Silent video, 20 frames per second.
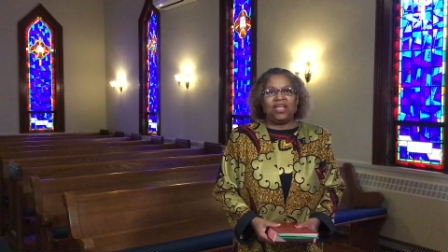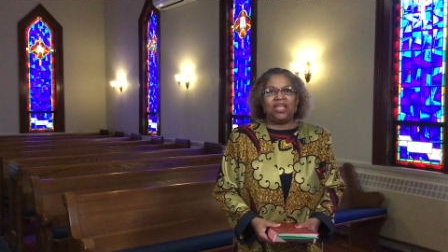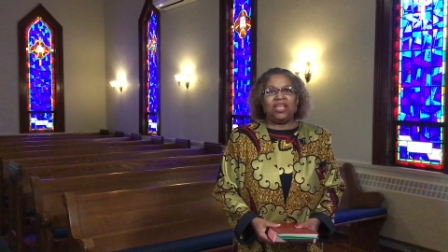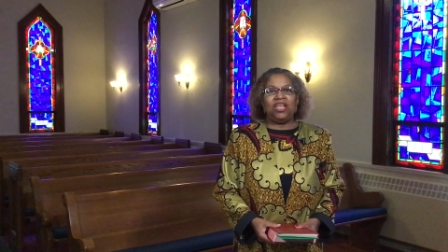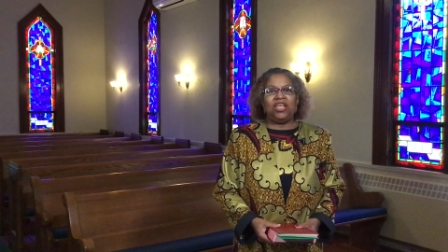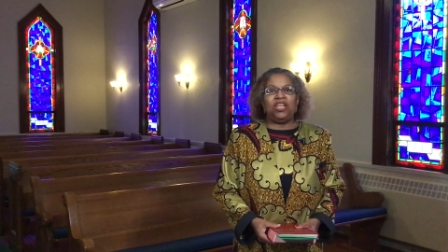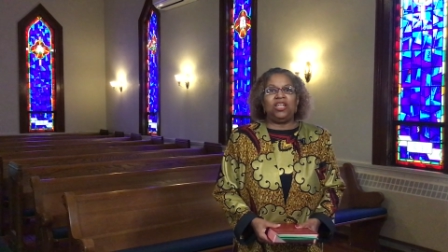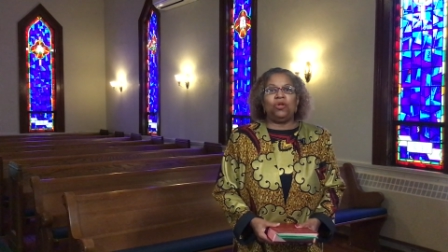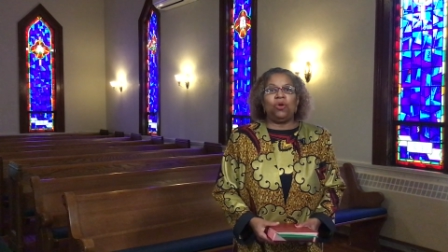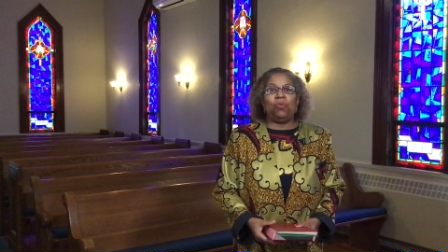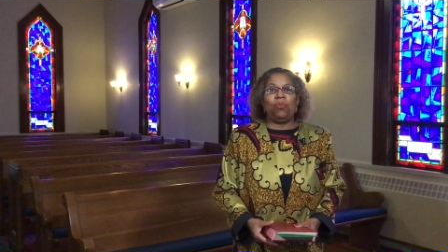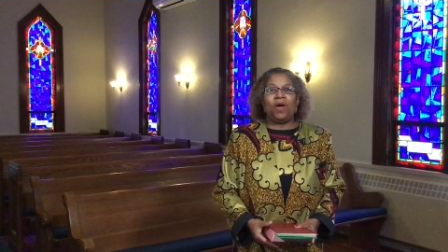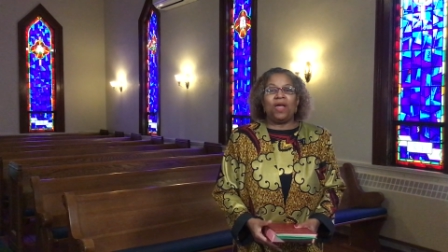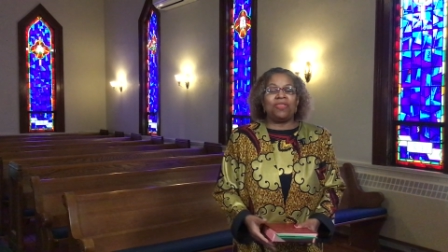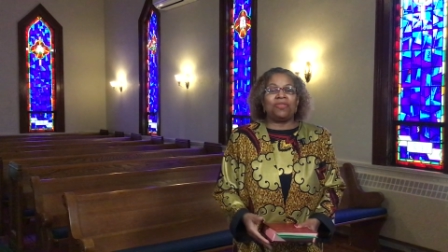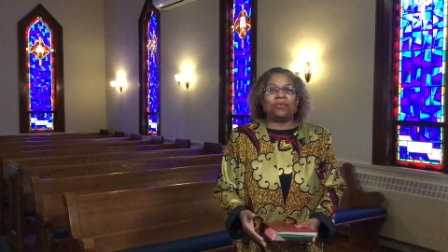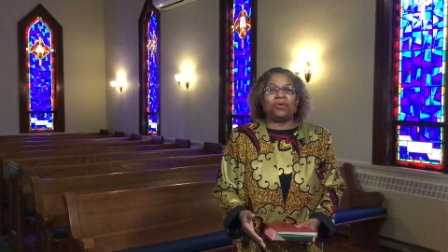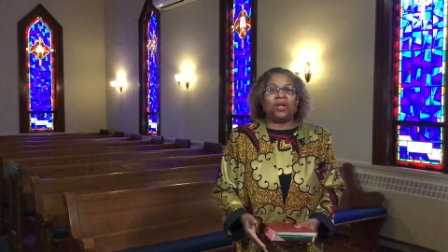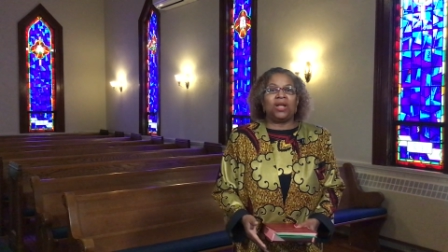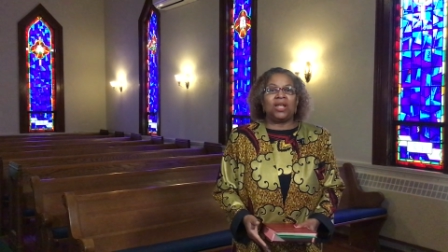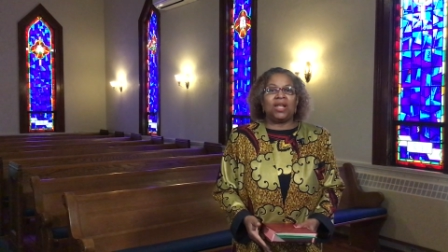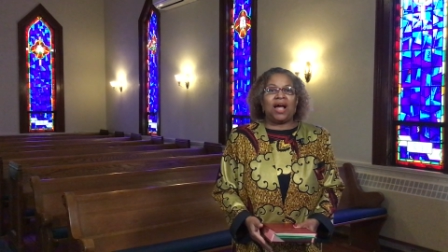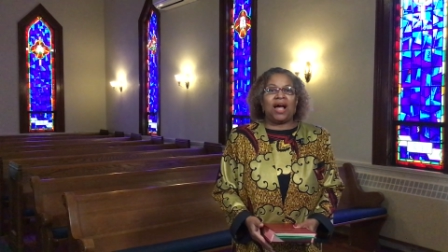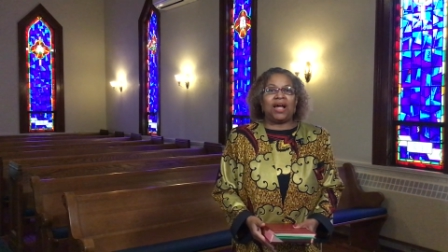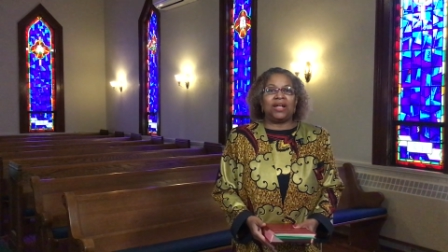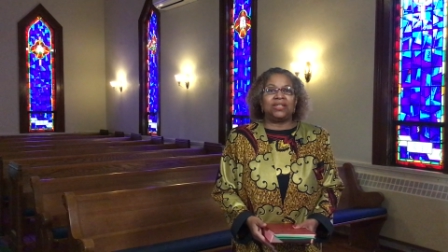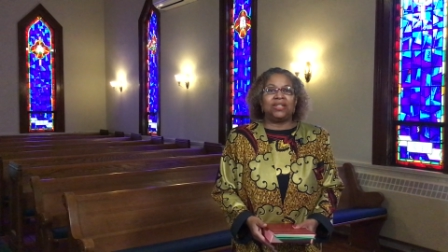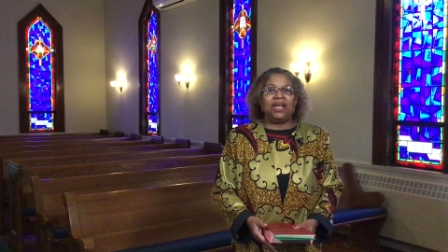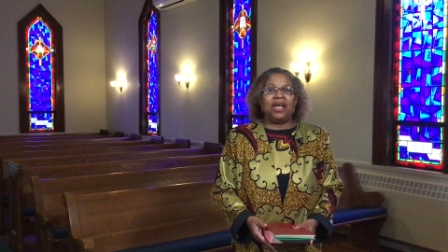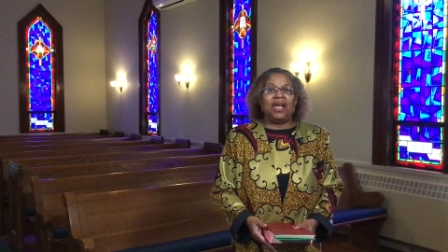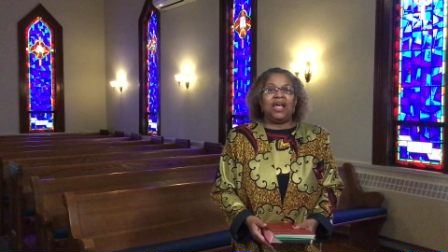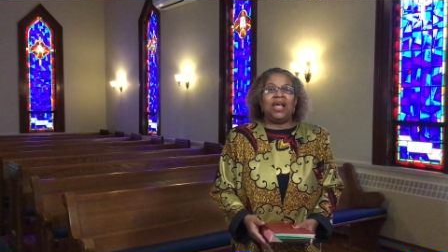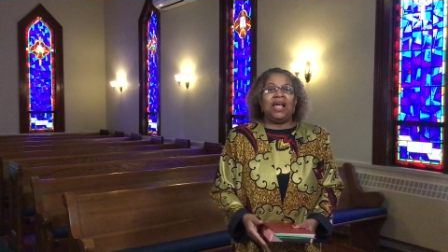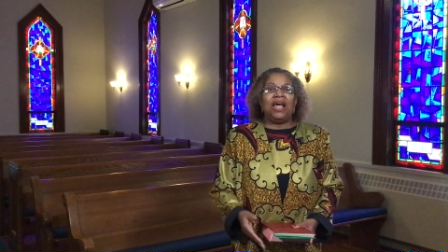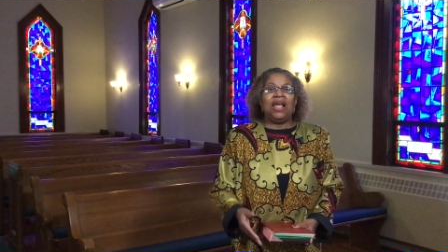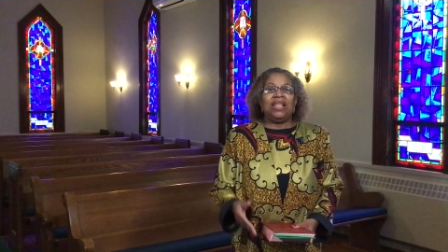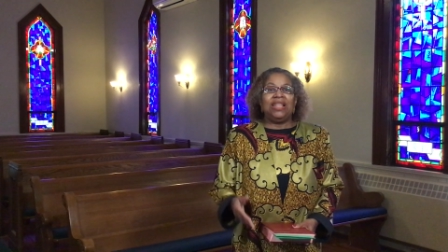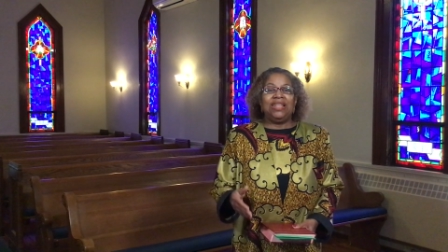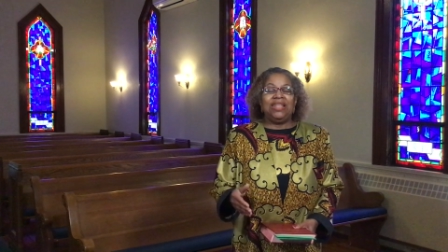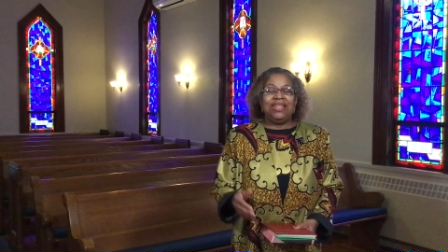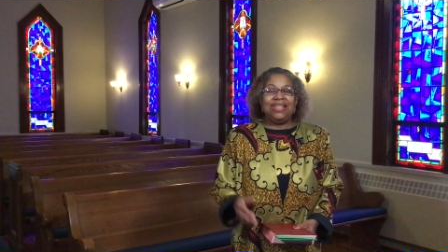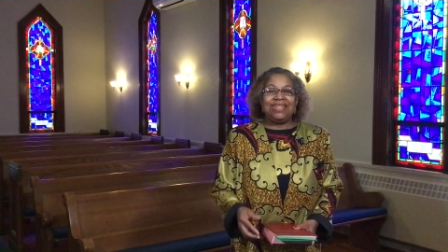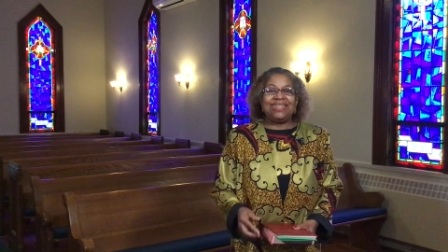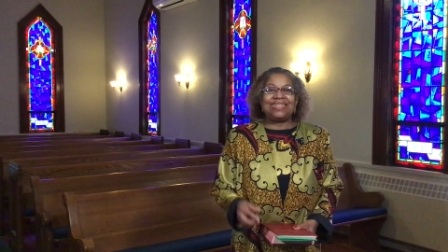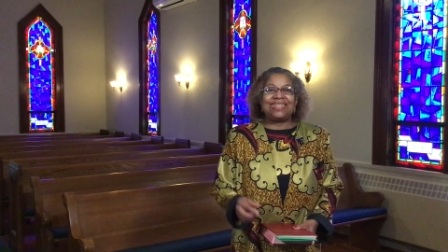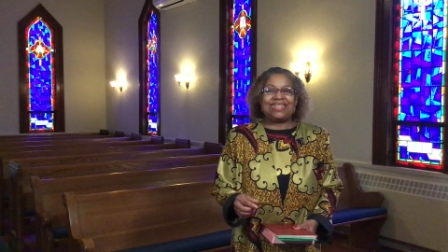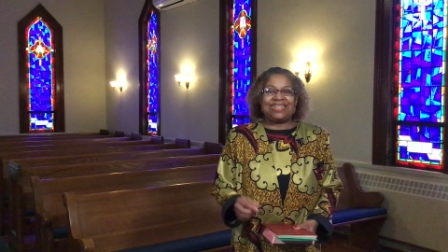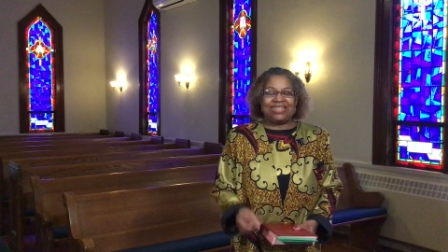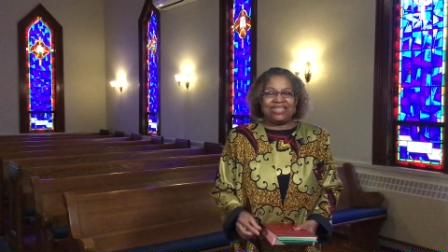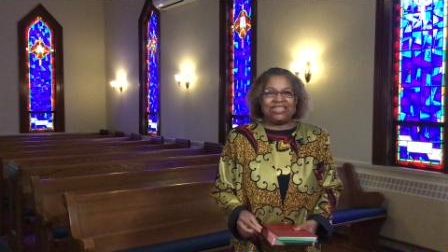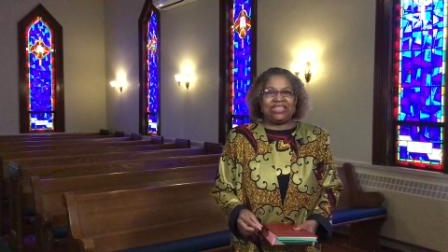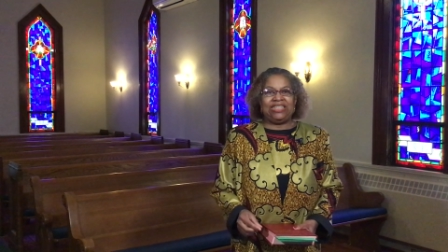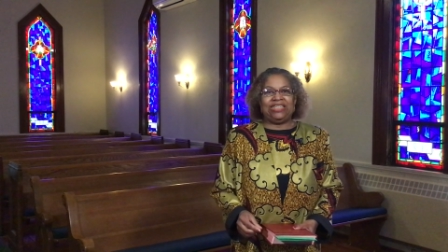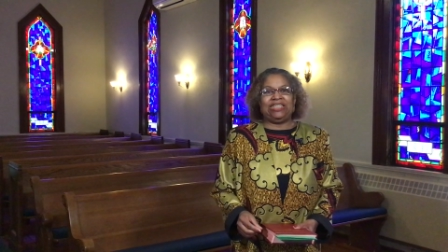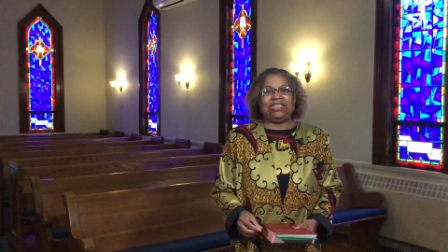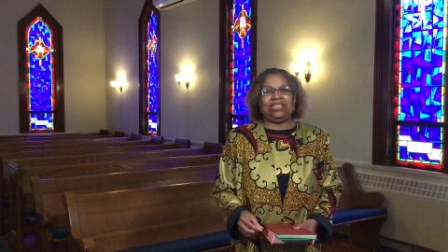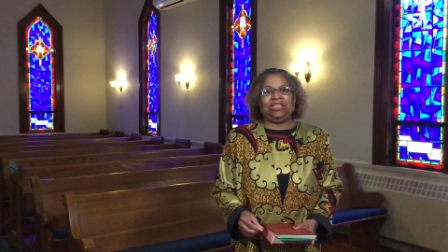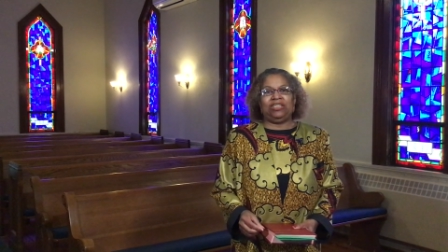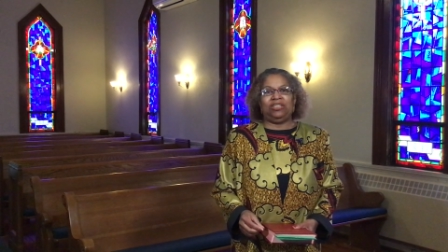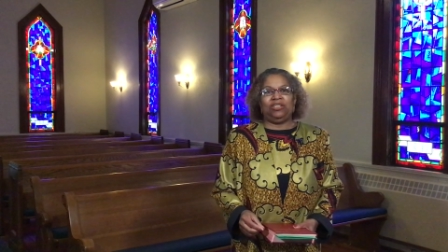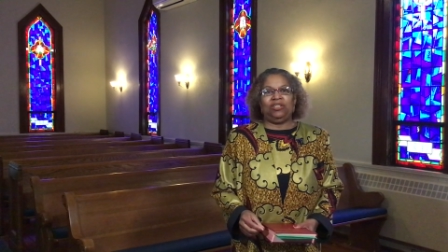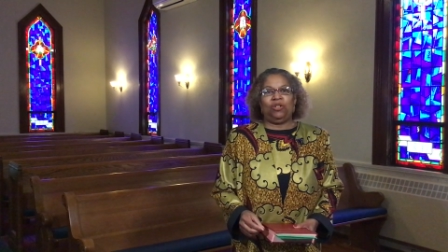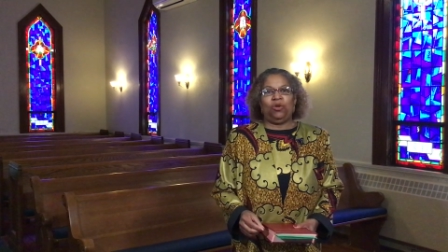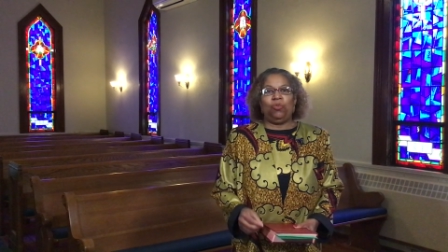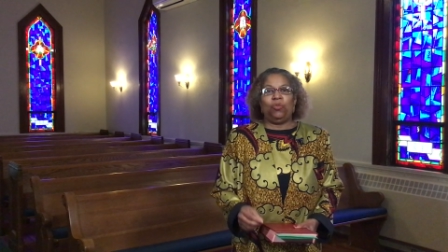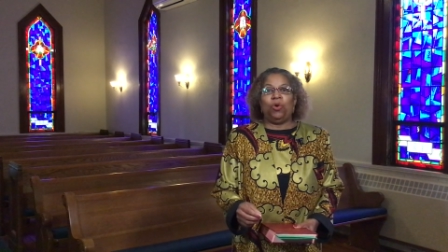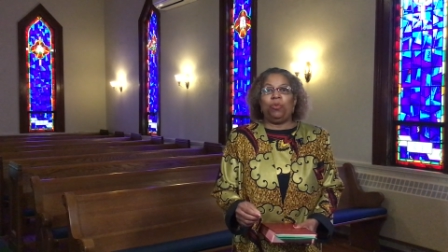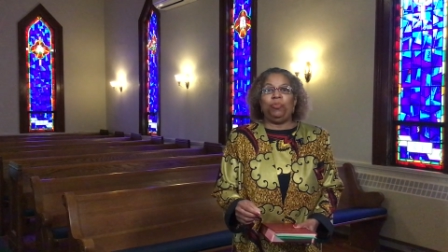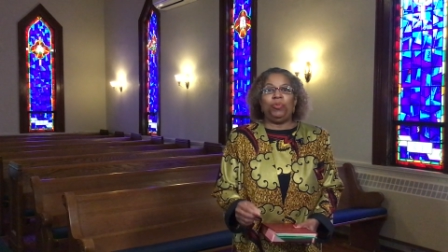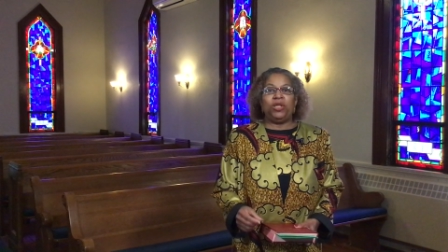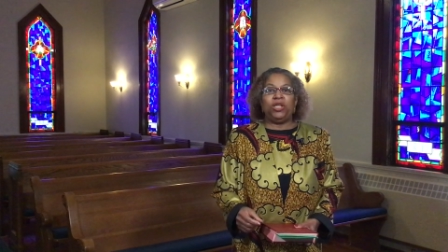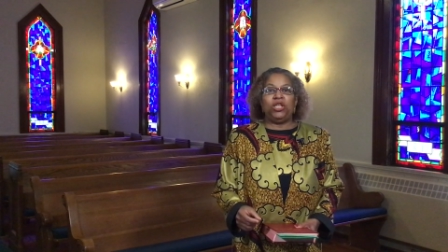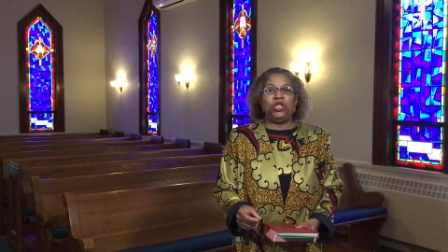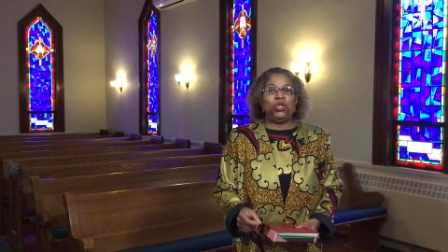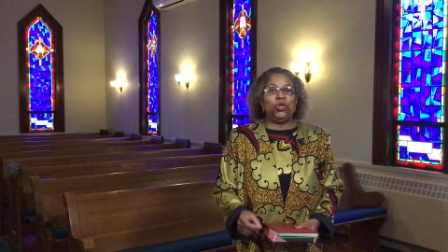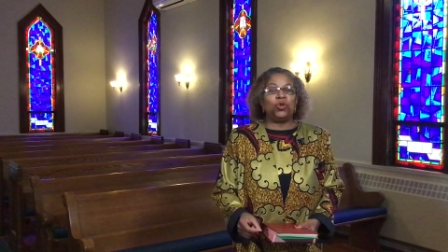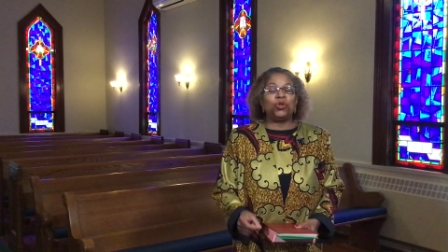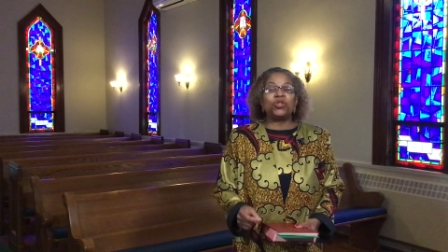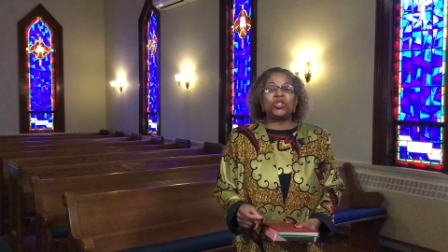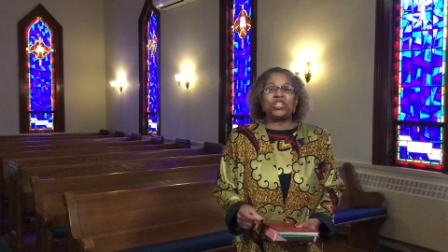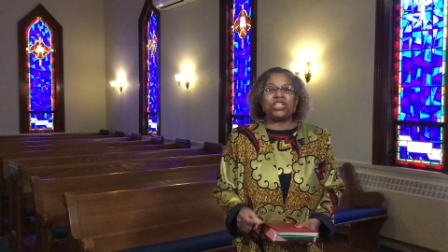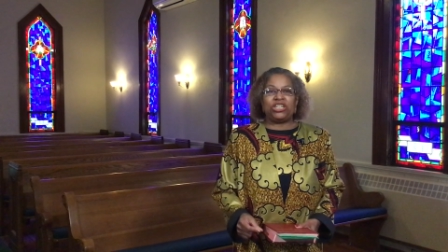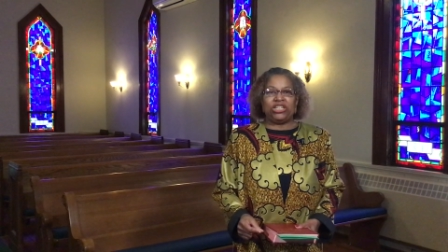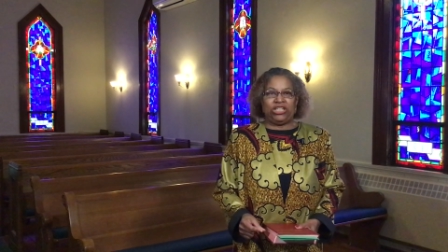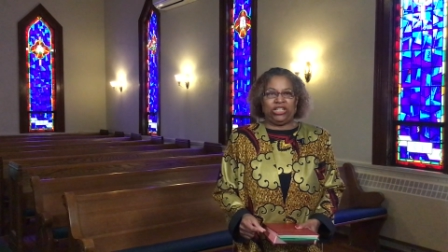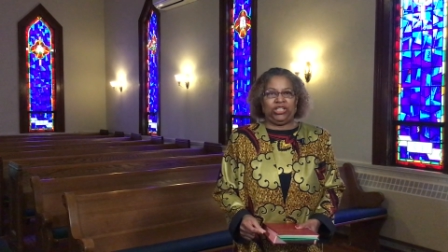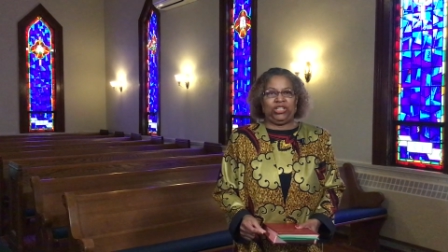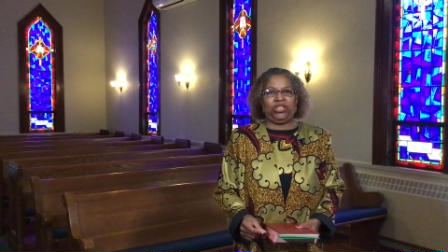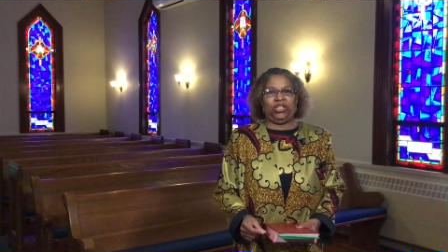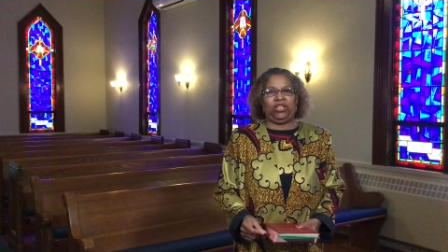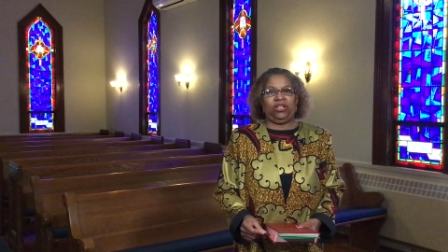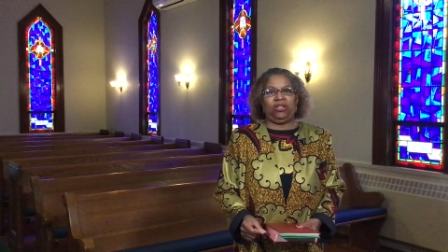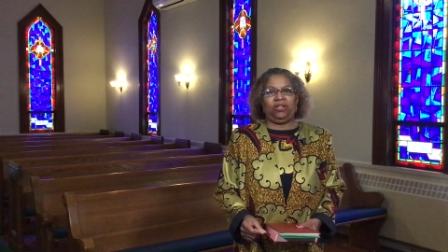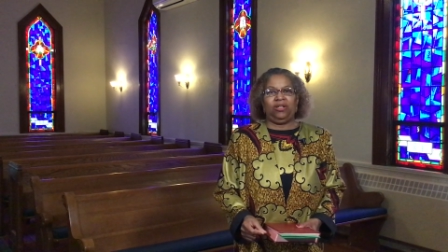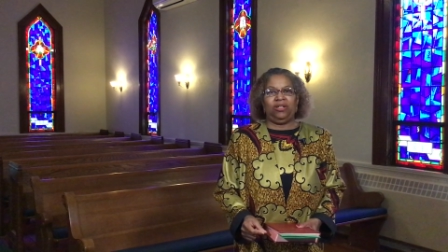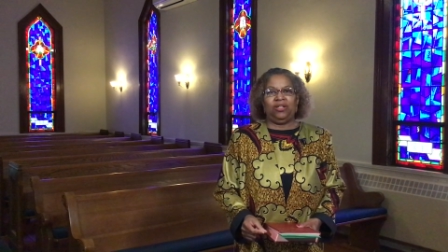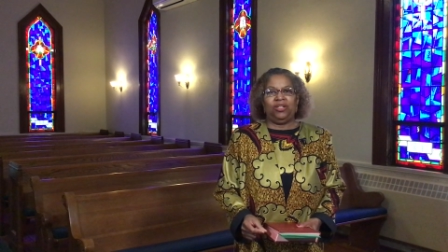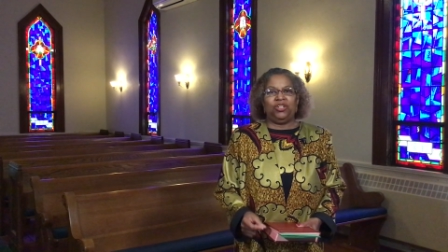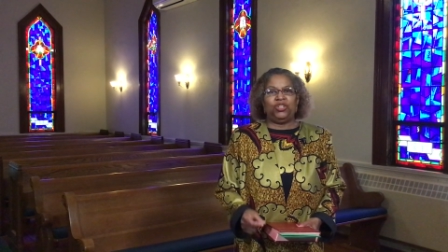in whether or not this season will be your season